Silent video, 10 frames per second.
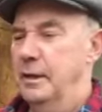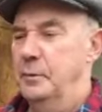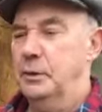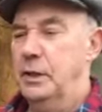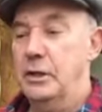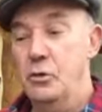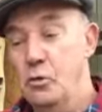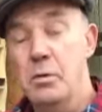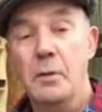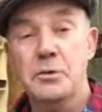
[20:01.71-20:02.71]
But the
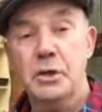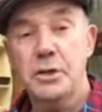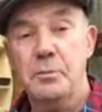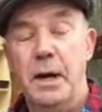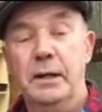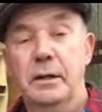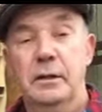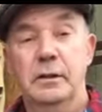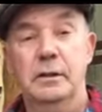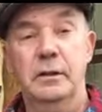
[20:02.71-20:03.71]
rhubarb's not so bad.
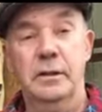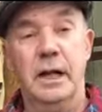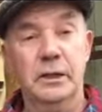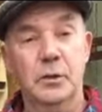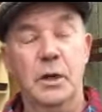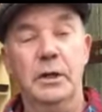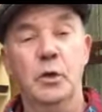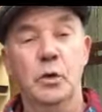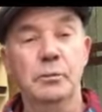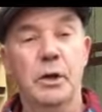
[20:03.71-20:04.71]
You can't do that at
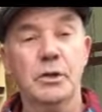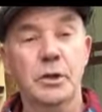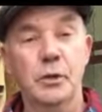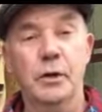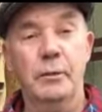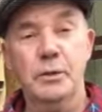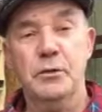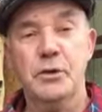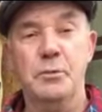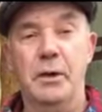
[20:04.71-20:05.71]
home because you don't get much
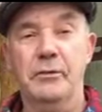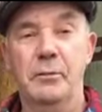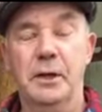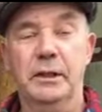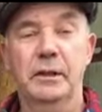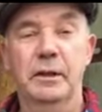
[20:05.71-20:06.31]
of a smell from that.